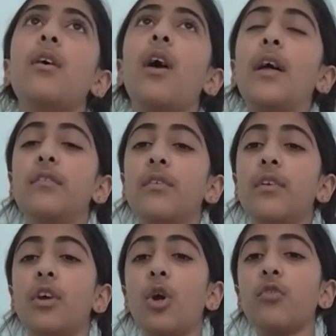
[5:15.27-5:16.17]
I'm
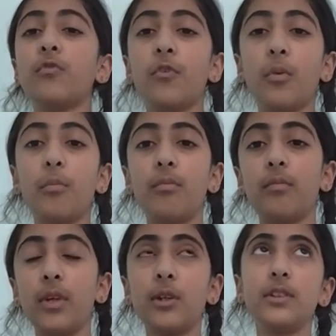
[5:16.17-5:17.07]
going from
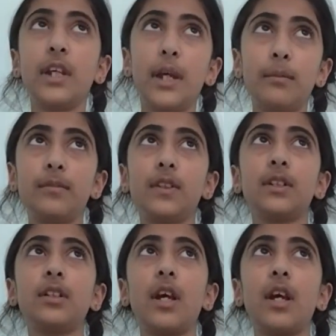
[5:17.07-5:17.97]

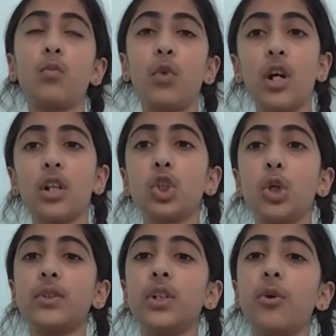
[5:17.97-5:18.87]
museums and
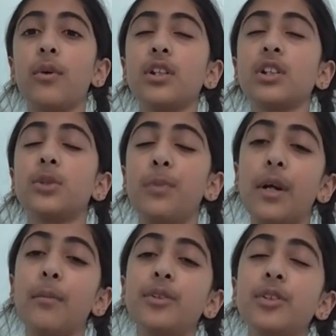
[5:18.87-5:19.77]
workshops and doing
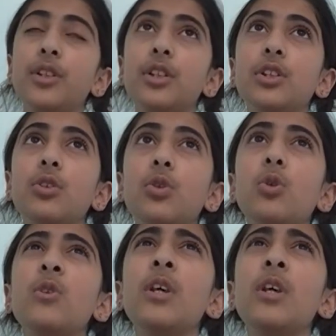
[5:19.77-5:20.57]
experiments at school.